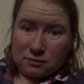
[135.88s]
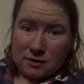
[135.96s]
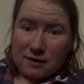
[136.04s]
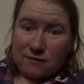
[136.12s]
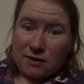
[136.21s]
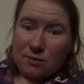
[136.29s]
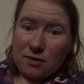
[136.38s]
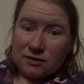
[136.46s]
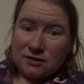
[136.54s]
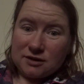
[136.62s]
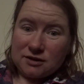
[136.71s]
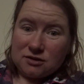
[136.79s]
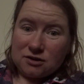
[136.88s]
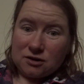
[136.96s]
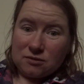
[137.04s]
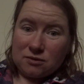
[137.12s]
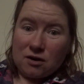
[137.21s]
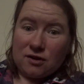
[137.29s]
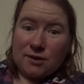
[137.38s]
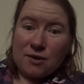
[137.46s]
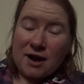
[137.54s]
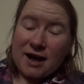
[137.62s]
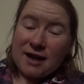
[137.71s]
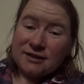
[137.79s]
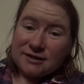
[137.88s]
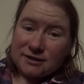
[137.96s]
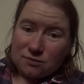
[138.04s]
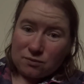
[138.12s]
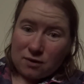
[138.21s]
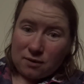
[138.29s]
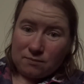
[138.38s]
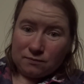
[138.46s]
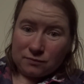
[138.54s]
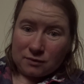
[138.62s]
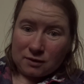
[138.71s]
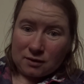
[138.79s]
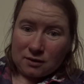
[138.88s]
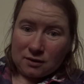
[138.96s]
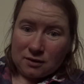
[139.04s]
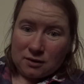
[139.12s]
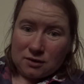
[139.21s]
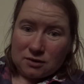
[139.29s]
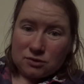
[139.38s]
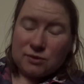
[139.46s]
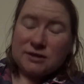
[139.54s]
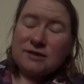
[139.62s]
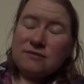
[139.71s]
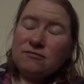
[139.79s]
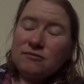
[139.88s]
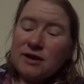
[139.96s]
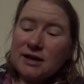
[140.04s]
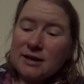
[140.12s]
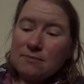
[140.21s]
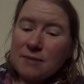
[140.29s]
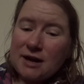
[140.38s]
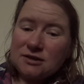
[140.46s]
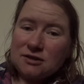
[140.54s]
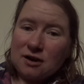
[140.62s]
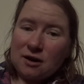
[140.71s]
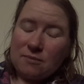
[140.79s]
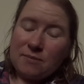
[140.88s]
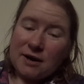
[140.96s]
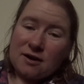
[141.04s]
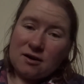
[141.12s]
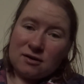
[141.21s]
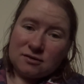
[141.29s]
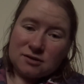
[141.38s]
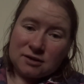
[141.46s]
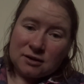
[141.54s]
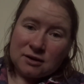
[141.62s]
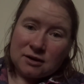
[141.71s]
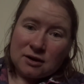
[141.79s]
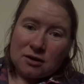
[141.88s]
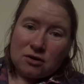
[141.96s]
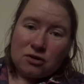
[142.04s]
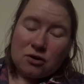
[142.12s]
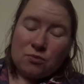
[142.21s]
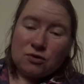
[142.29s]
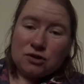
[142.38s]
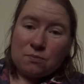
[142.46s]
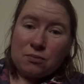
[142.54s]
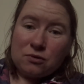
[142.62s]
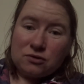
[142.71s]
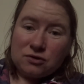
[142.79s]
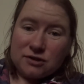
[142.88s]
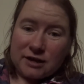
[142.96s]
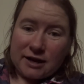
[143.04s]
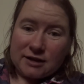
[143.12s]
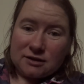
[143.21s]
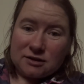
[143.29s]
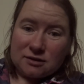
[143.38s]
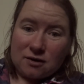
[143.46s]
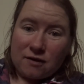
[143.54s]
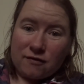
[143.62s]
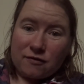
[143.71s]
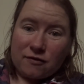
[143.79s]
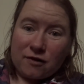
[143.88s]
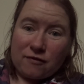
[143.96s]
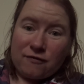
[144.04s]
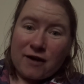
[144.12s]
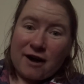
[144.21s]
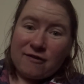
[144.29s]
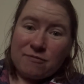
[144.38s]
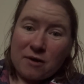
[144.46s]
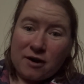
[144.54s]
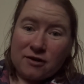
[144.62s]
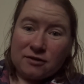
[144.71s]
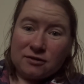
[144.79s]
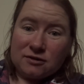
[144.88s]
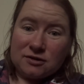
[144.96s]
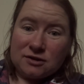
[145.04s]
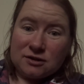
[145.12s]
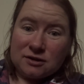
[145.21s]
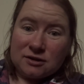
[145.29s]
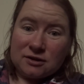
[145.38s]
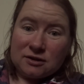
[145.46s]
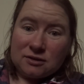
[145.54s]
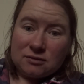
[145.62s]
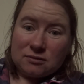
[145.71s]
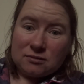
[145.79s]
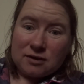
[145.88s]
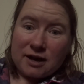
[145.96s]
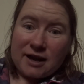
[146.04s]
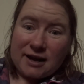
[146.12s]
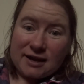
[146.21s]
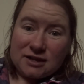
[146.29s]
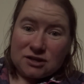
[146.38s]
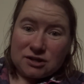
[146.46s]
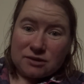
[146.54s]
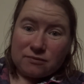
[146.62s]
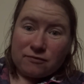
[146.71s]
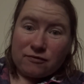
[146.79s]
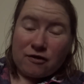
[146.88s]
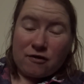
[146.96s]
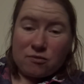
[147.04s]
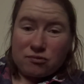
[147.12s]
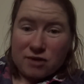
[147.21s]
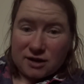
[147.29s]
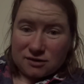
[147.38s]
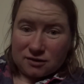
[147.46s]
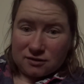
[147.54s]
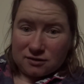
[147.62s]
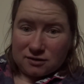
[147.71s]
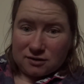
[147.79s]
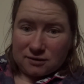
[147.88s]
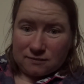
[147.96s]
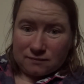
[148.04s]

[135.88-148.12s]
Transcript: if they wanted to, or they were handed one. So it didn't really matter because there was a budget of £5 each for a present.